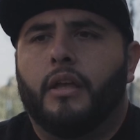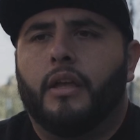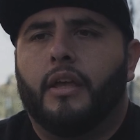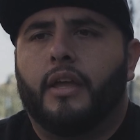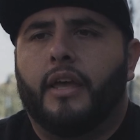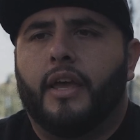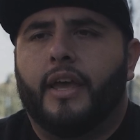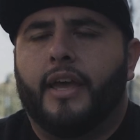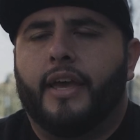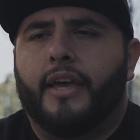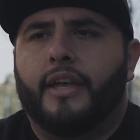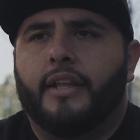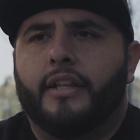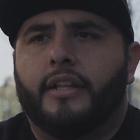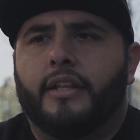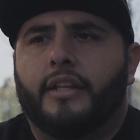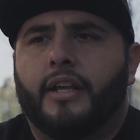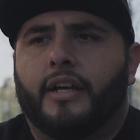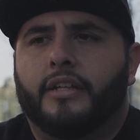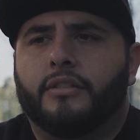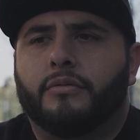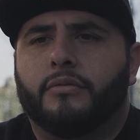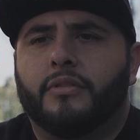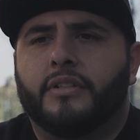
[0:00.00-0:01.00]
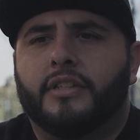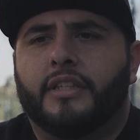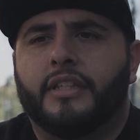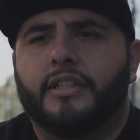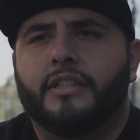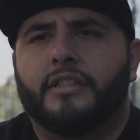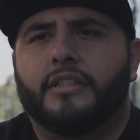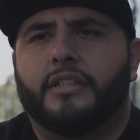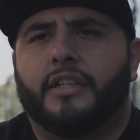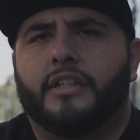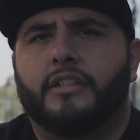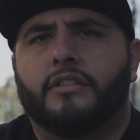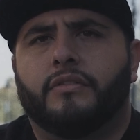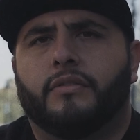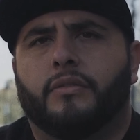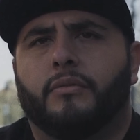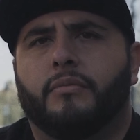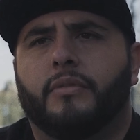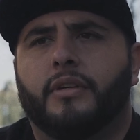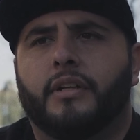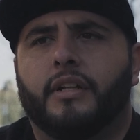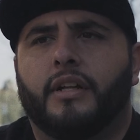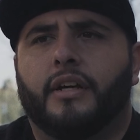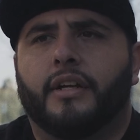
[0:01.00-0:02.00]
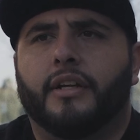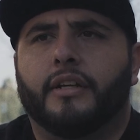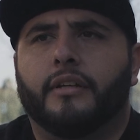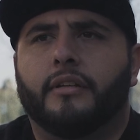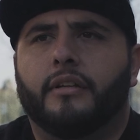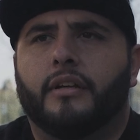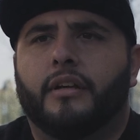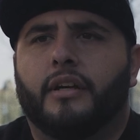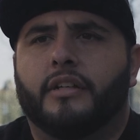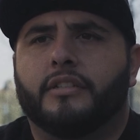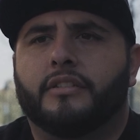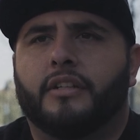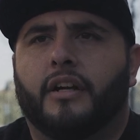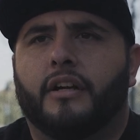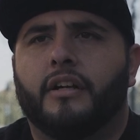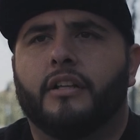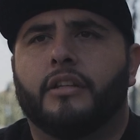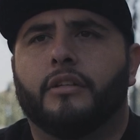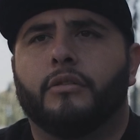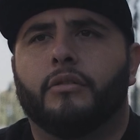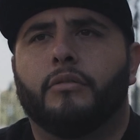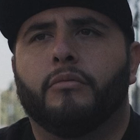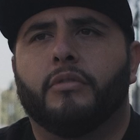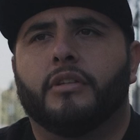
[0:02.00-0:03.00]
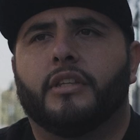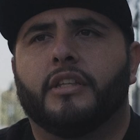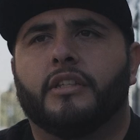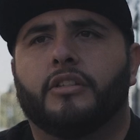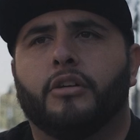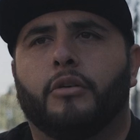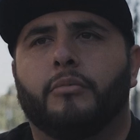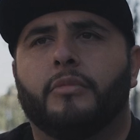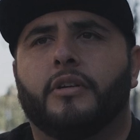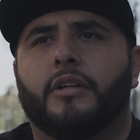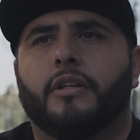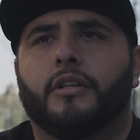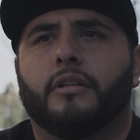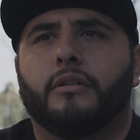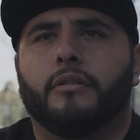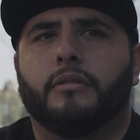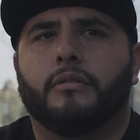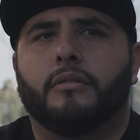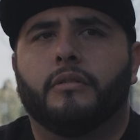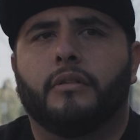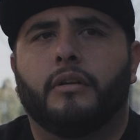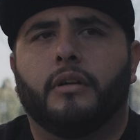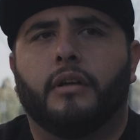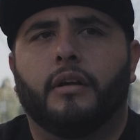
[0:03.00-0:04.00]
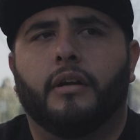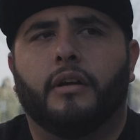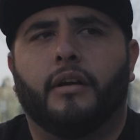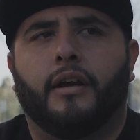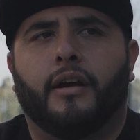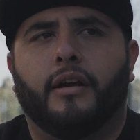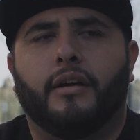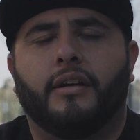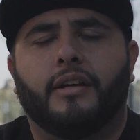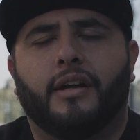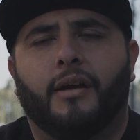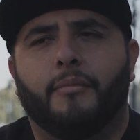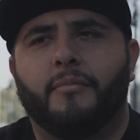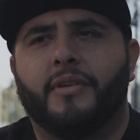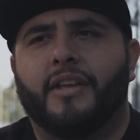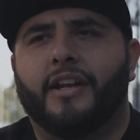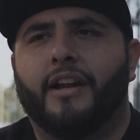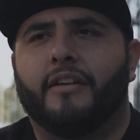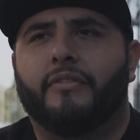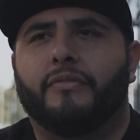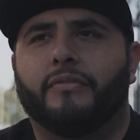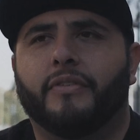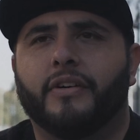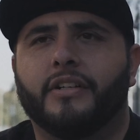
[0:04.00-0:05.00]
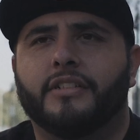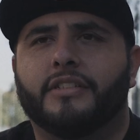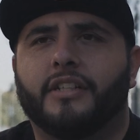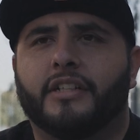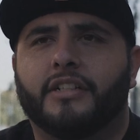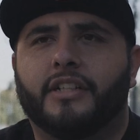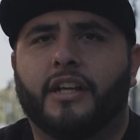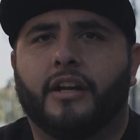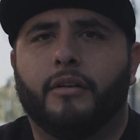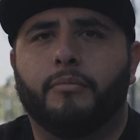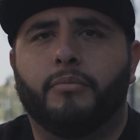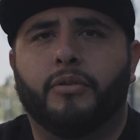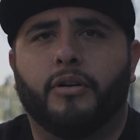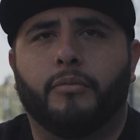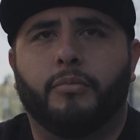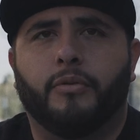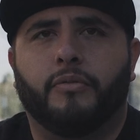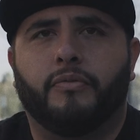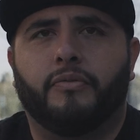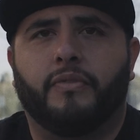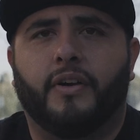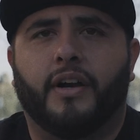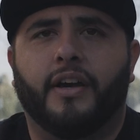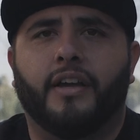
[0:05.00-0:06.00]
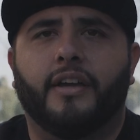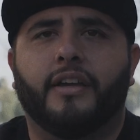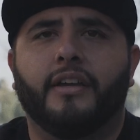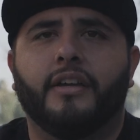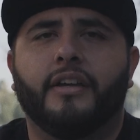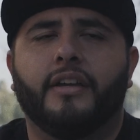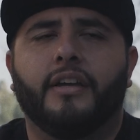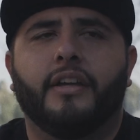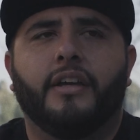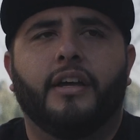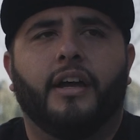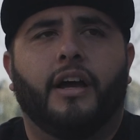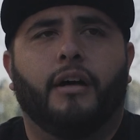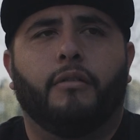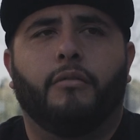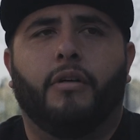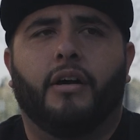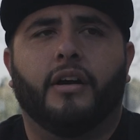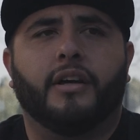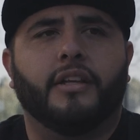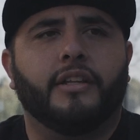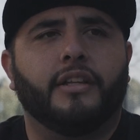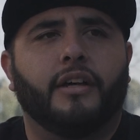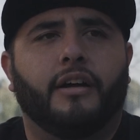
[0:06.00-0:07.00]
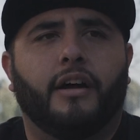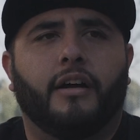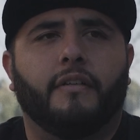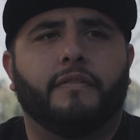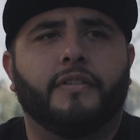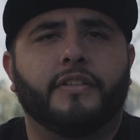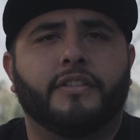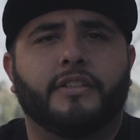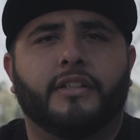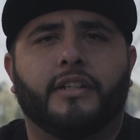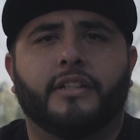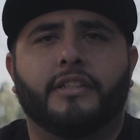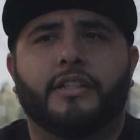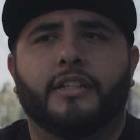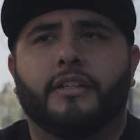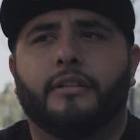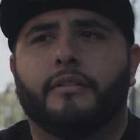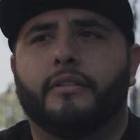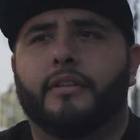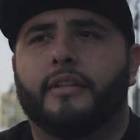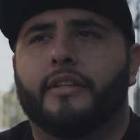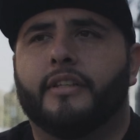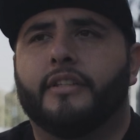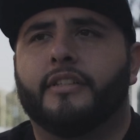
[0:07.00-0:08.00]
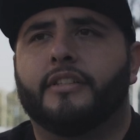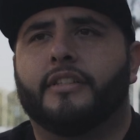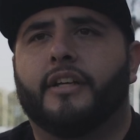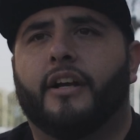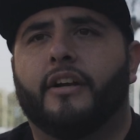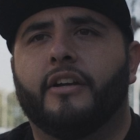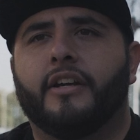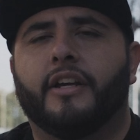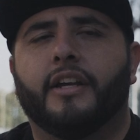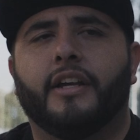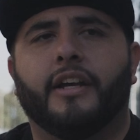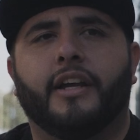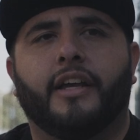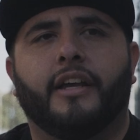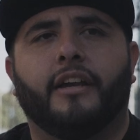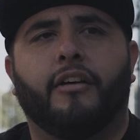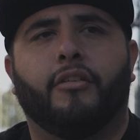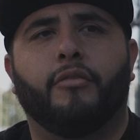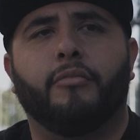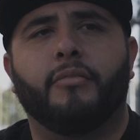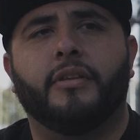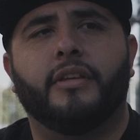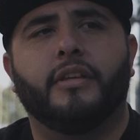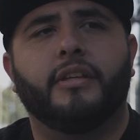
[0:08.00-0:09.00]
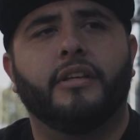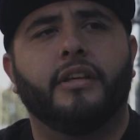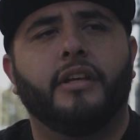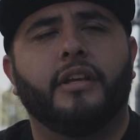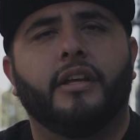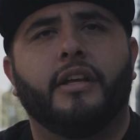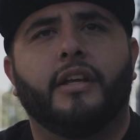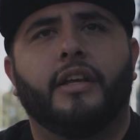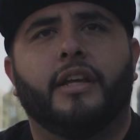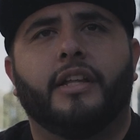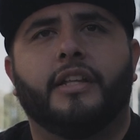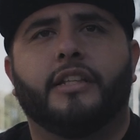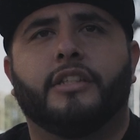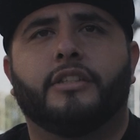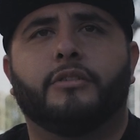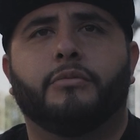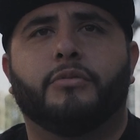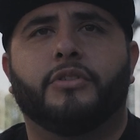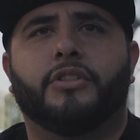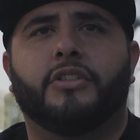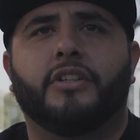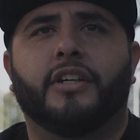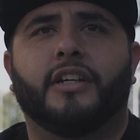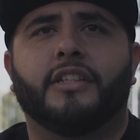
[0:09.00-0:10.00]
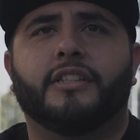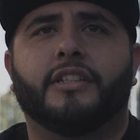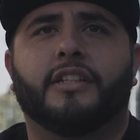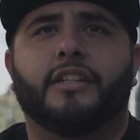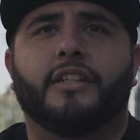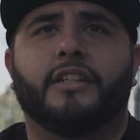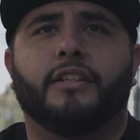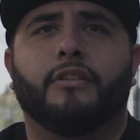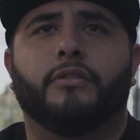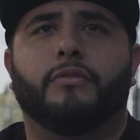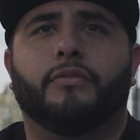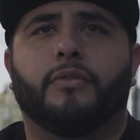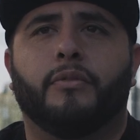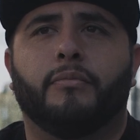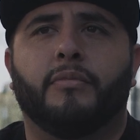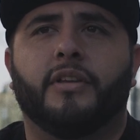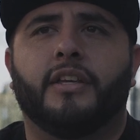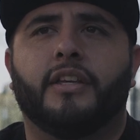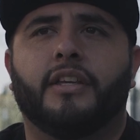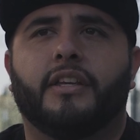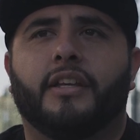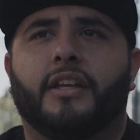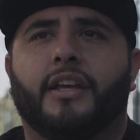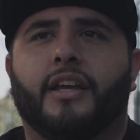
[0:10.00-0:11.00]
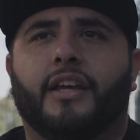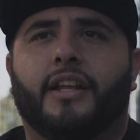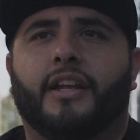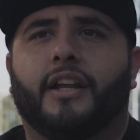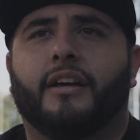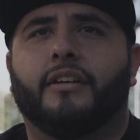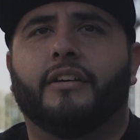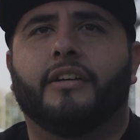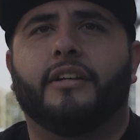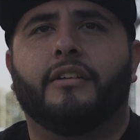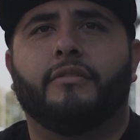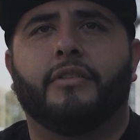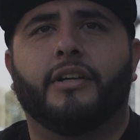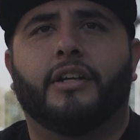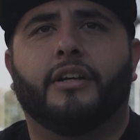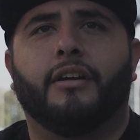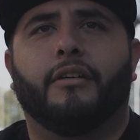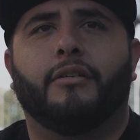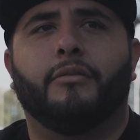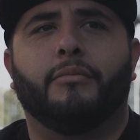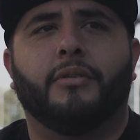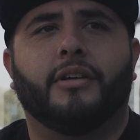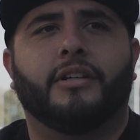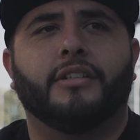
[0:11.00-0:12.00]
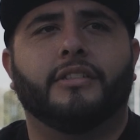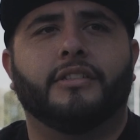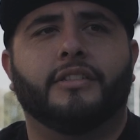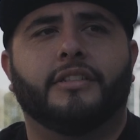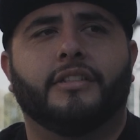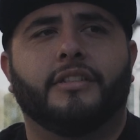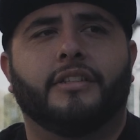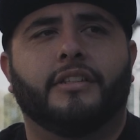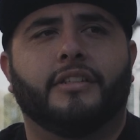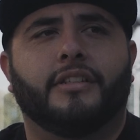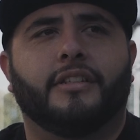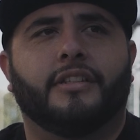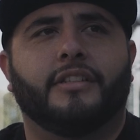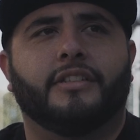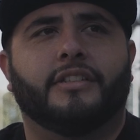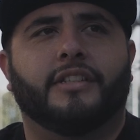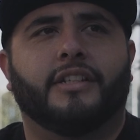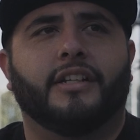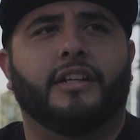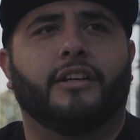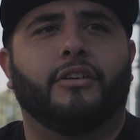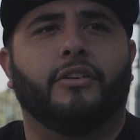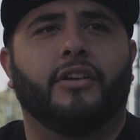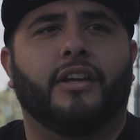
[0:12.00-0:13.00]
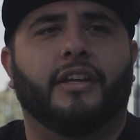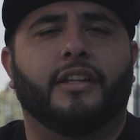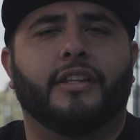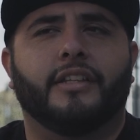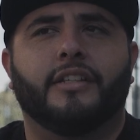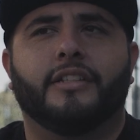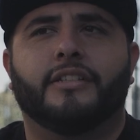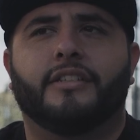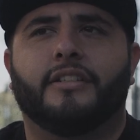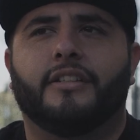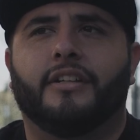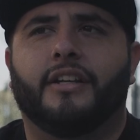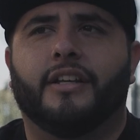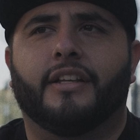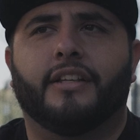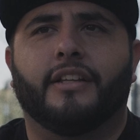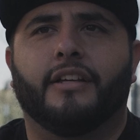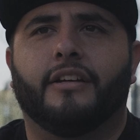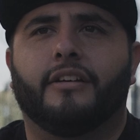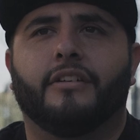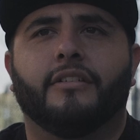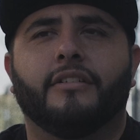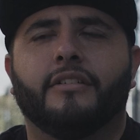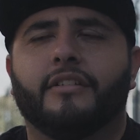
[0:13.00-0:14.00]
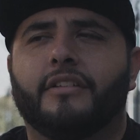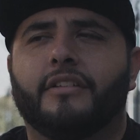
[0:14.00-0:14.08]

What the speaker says: and that's when things changed for me. Like, I started doing what they told me to do. I mean, at first I tried to put up a fight. I walk in the office and I tell them, this is how you're gonna help me, and this is what you guys are gonna do for me, and I'm gonna recover because this is gonna go like this. And they're like, no,